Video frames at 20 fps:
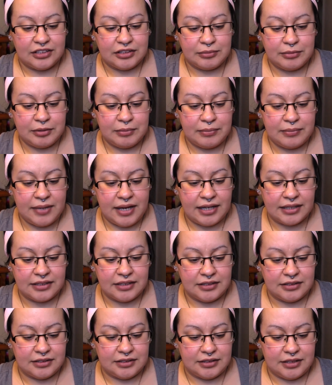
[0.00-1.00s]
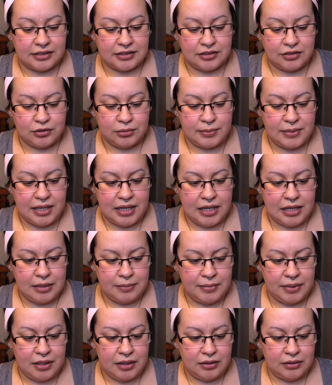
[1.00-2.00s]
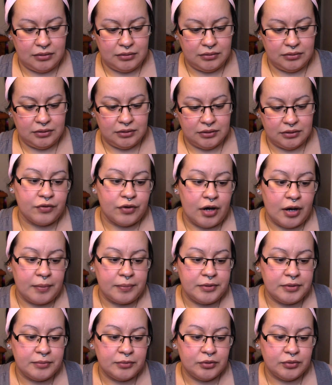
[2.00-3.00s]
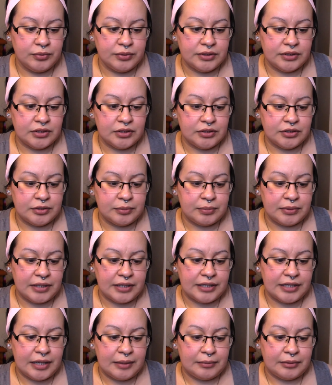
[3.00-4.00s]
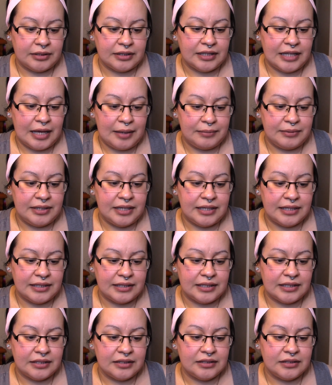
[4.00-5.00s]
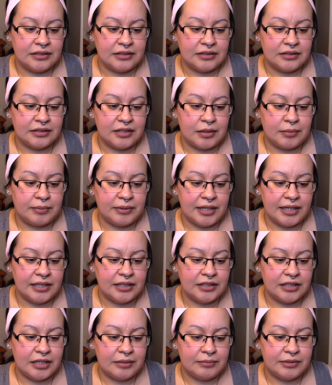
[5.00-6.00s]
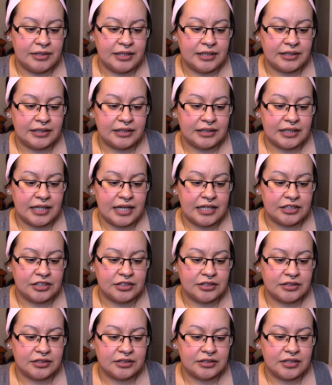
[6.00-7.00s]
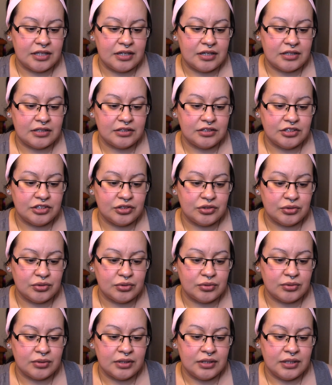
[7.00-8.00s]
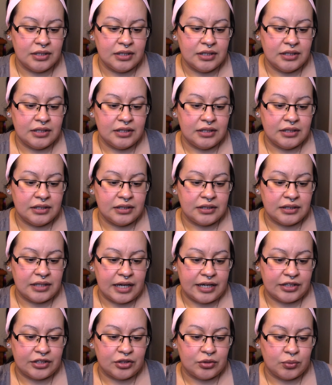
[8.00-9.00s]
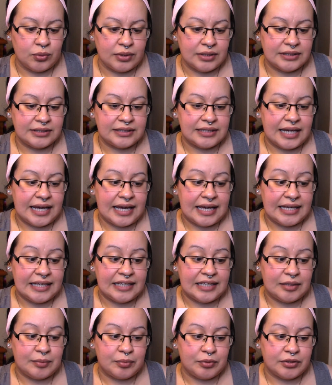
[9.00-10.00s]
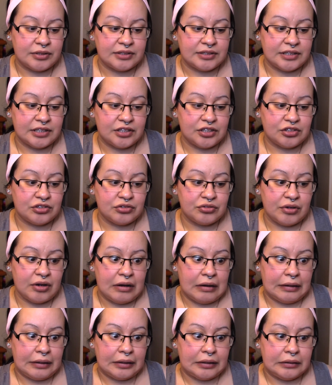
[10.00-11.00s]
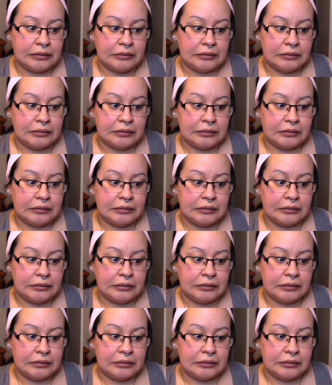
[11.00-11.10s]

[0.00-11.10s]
gonna be magnets next to my eyeballs. Optimal results: apply Glamnetic lashes onto liner once 80% dry.